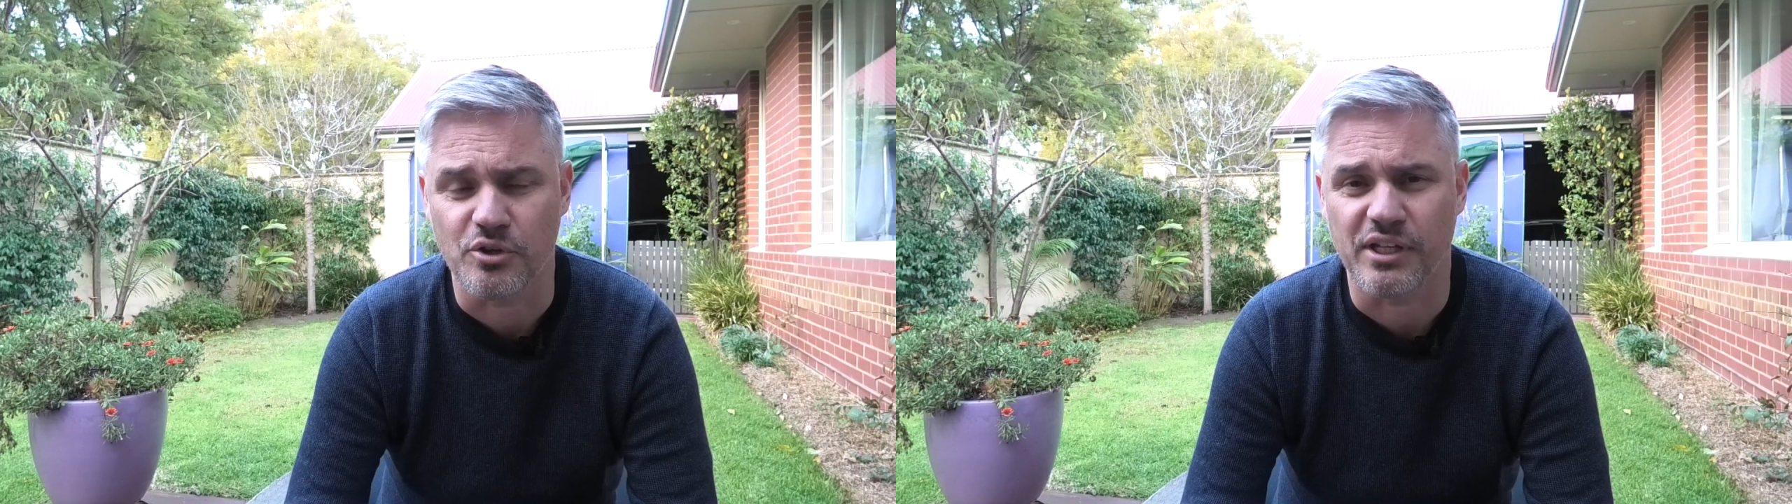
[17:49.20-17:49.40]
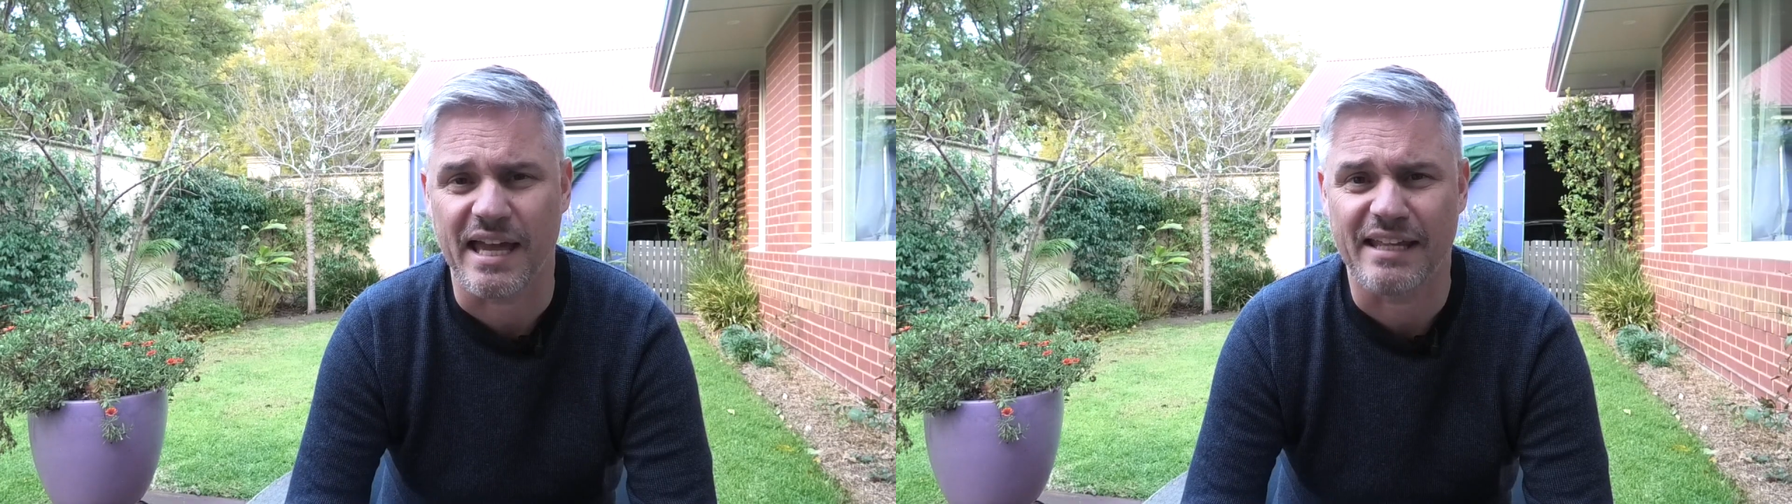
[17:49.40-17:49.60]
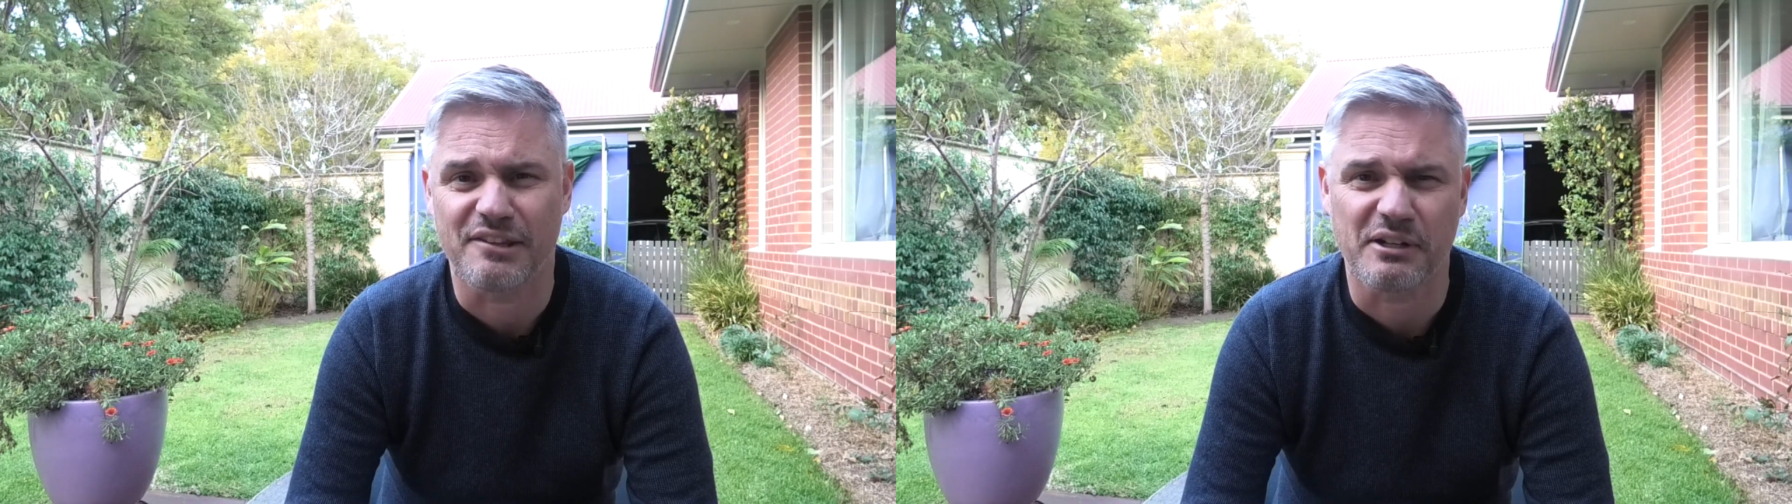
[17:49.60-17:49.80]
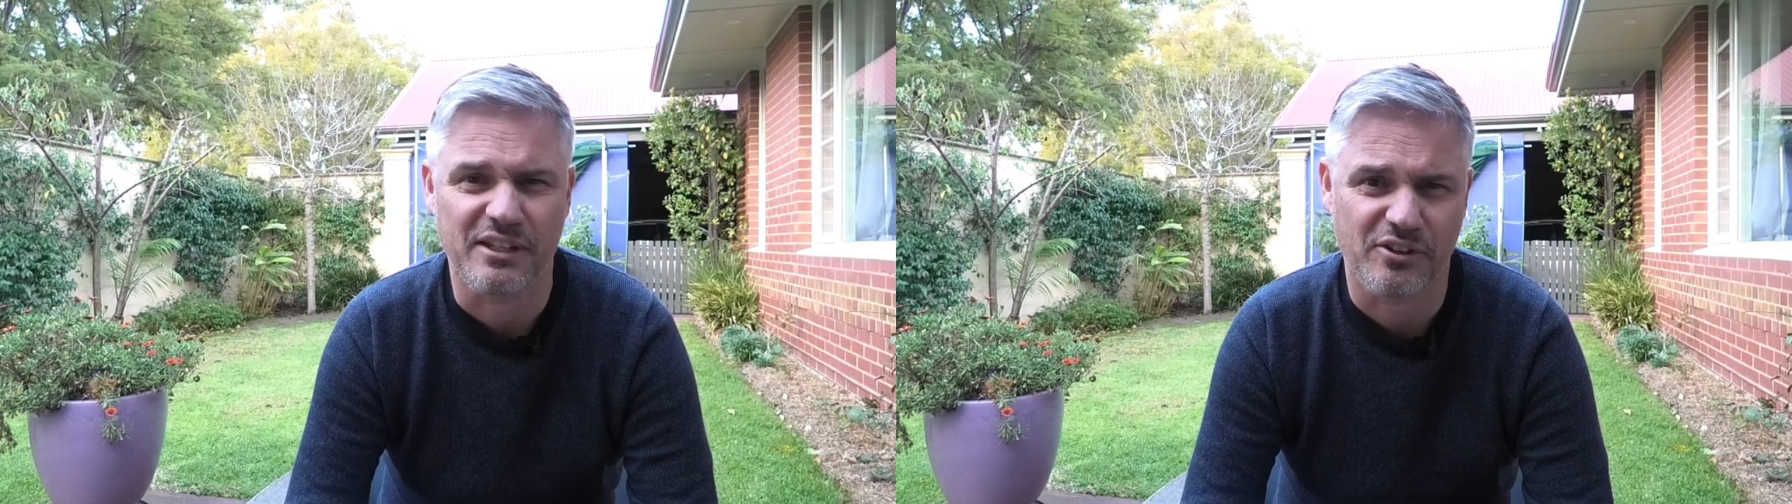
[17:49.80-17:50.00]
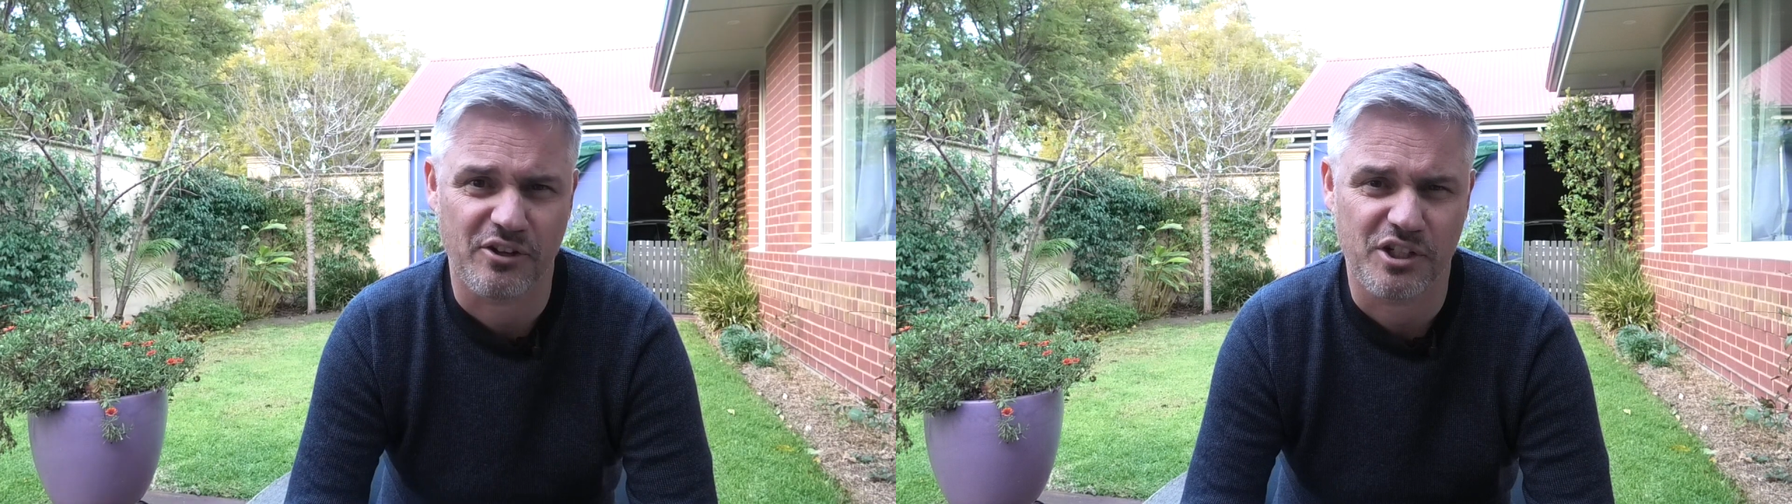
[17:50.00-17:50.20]
the
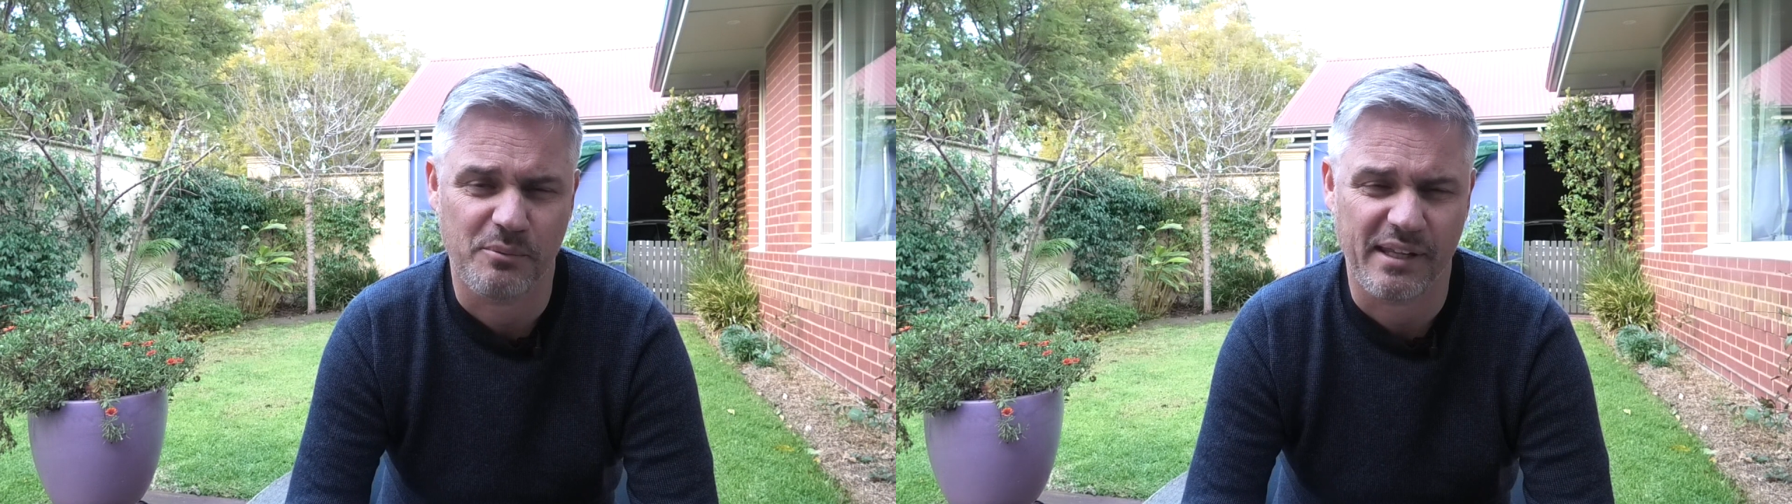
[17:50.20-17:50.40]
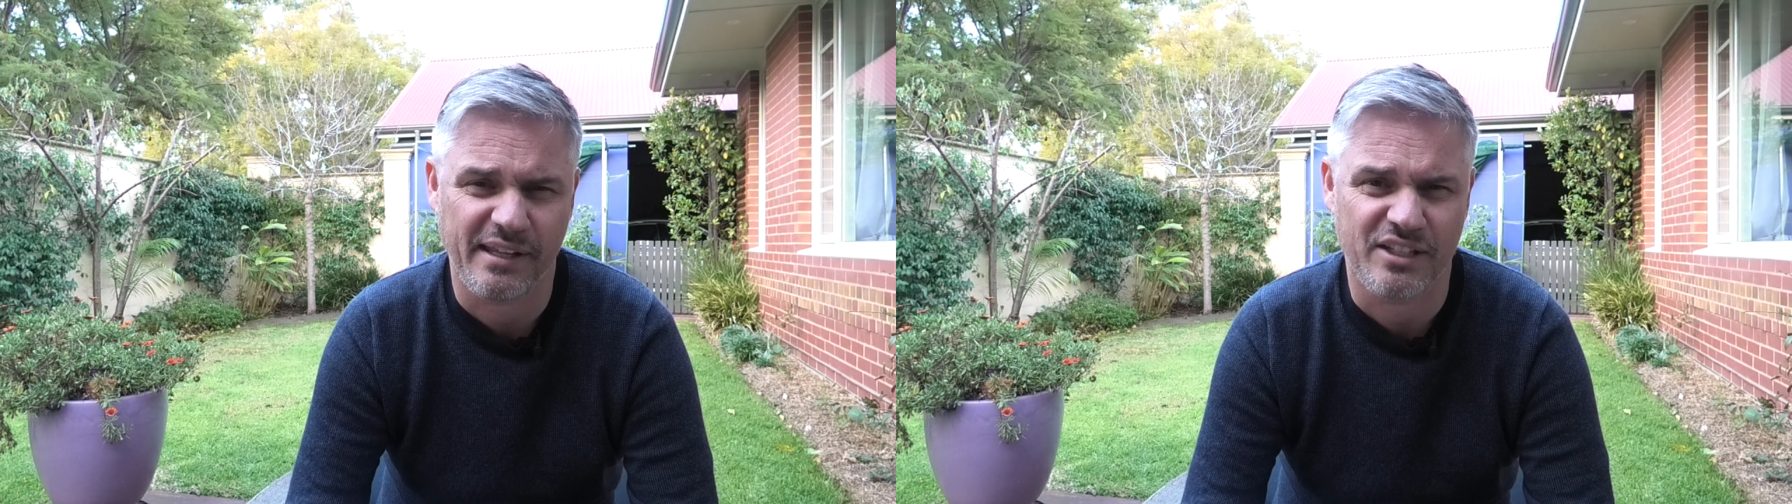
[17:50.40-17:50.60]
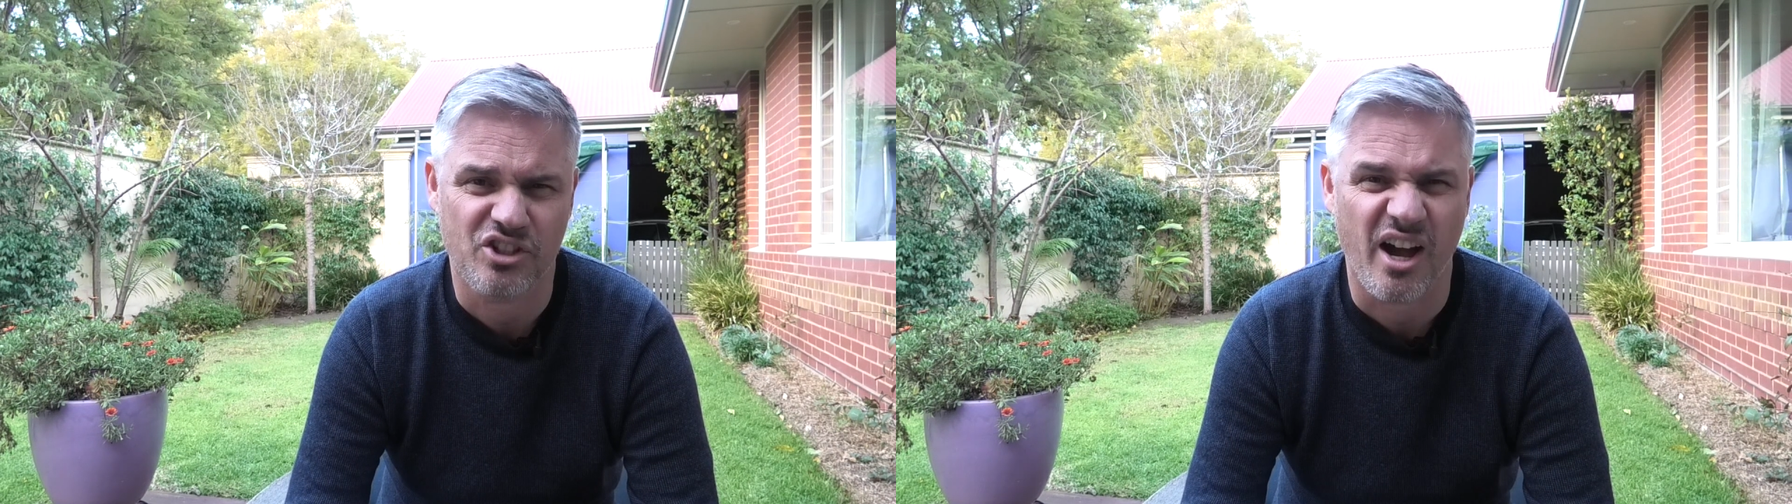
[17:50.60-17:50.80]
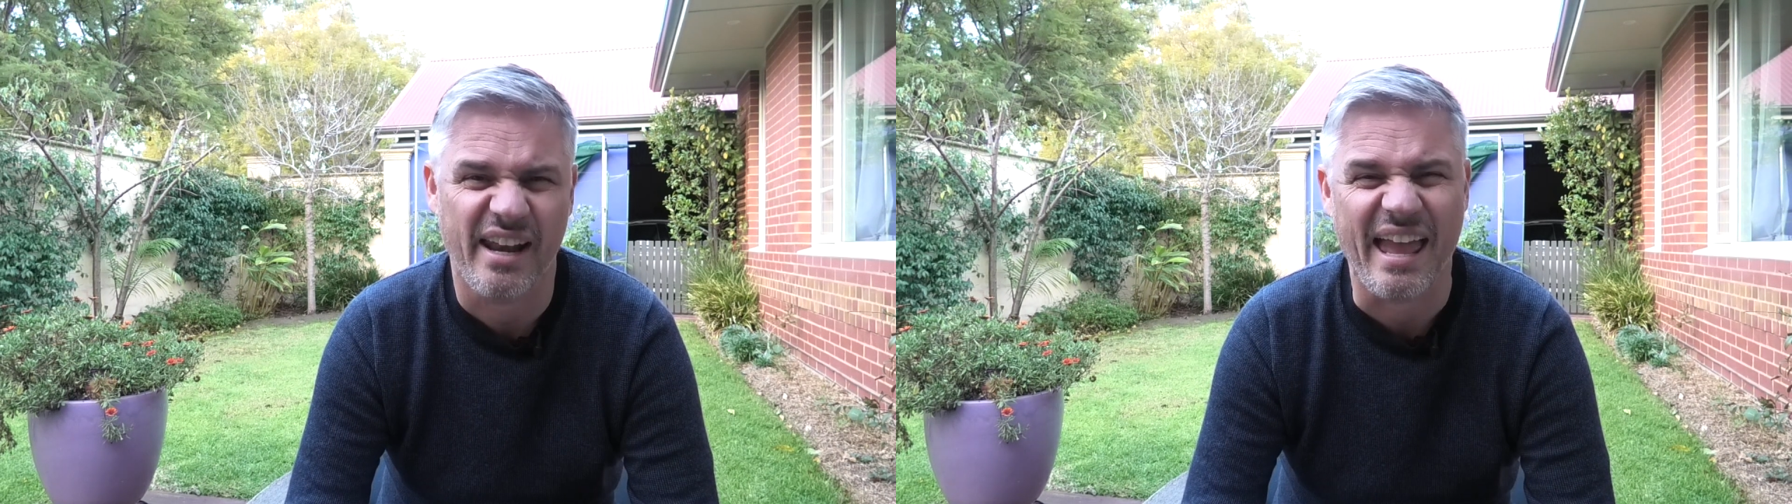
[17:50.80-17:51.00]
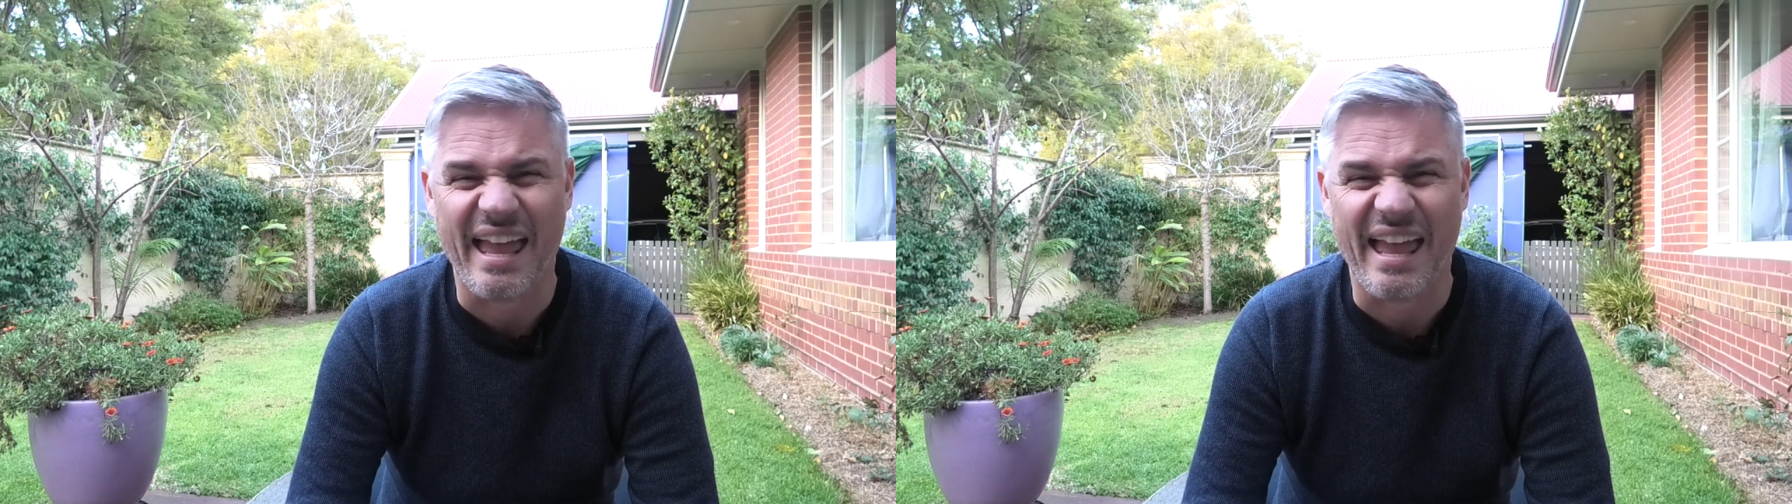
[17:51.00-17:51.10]
A330 with Air China,